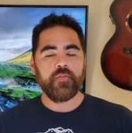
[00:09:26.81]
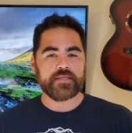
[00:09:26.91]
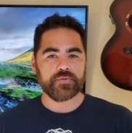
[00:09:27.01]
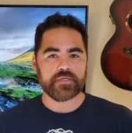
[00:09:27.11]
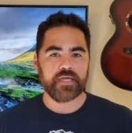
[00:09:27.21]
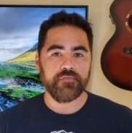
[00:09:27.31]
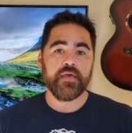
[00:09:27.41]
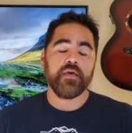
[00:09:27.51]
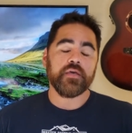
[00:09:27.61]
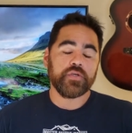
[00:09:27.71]
that sort of stuff.
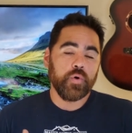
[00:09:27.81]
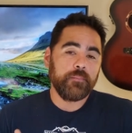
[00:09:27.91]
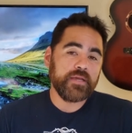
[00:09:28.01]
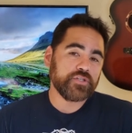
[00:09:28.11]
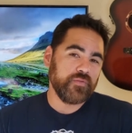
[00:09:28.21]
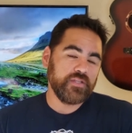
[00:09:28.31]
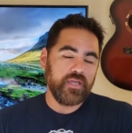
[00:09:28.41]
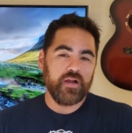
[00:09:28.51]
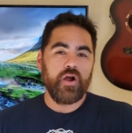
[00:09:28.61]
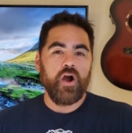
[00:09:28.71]
You want to make sure that
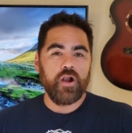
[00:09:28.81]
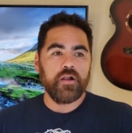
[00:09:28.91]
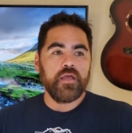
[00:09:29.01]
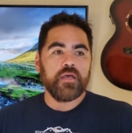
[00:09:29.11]
they are